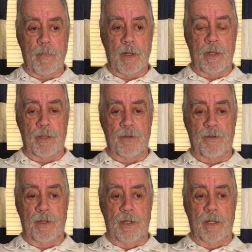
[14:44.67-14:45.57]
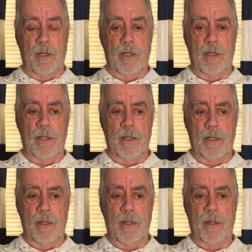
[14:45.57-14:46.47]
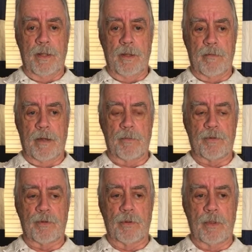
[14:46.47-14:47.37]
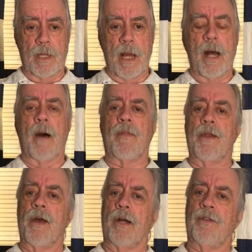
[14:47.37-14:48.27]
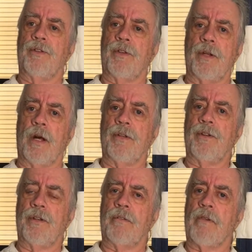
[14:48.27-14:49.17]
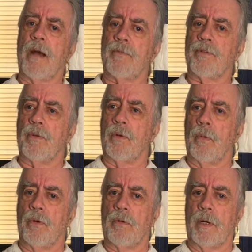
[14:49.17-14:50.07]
Let's see, grammar school. The nuns in the grammar school were,